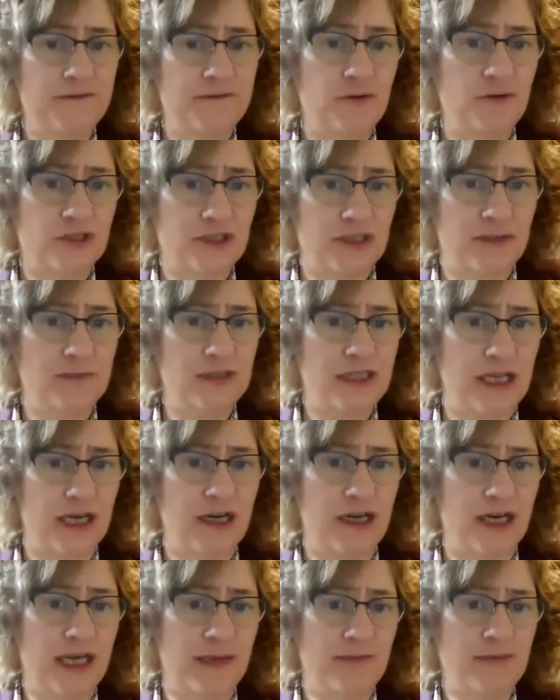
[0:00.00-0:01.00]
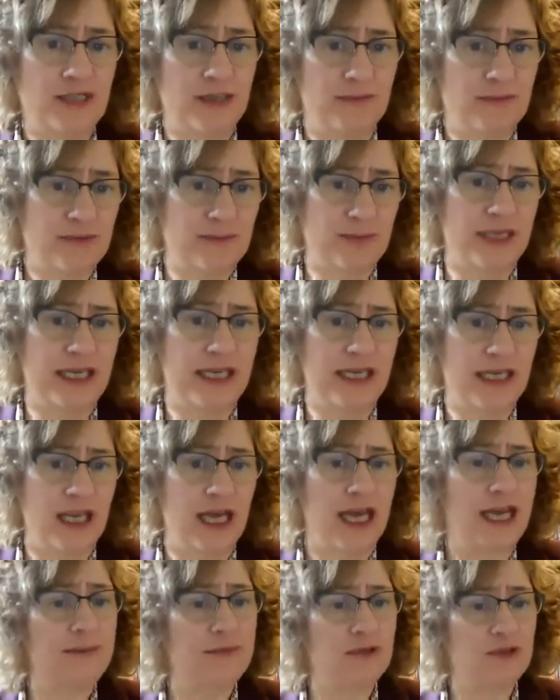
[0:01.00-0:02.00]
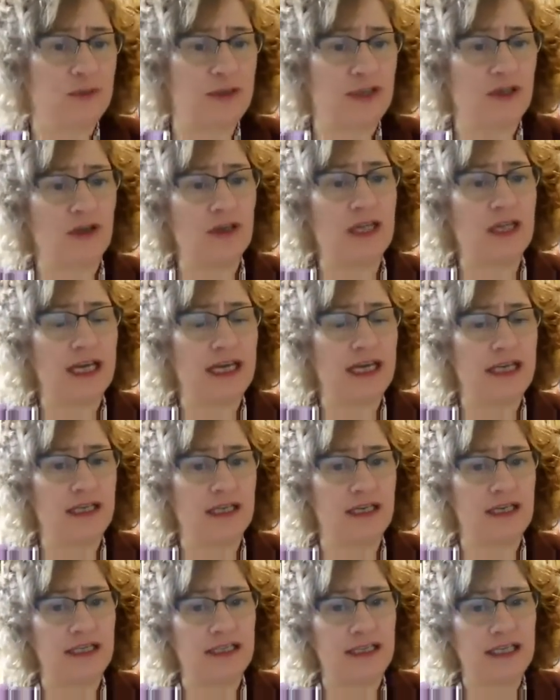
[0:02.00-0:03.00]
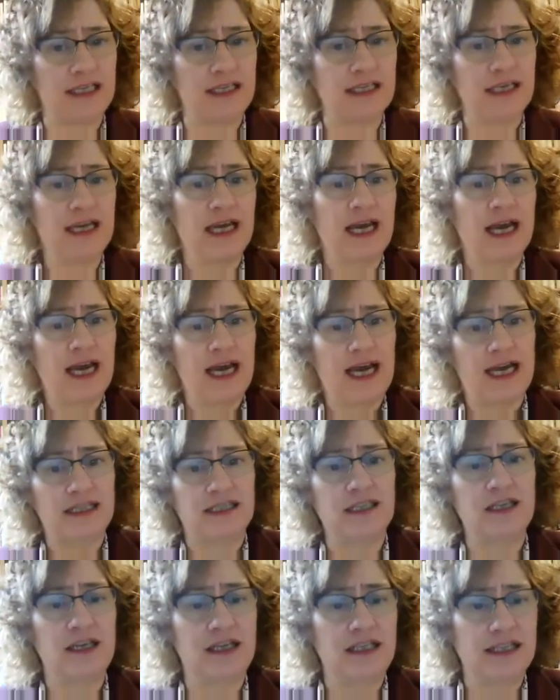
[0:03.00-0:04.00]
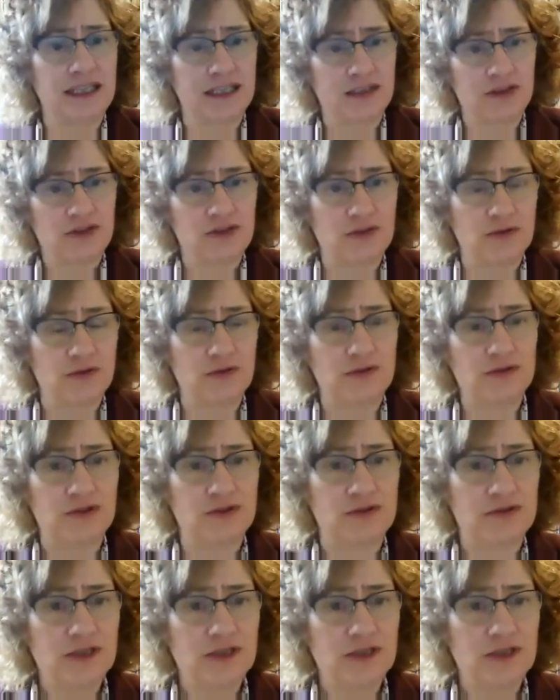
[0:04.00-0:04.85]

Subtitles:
for some time some split line between online learning and learning in schools.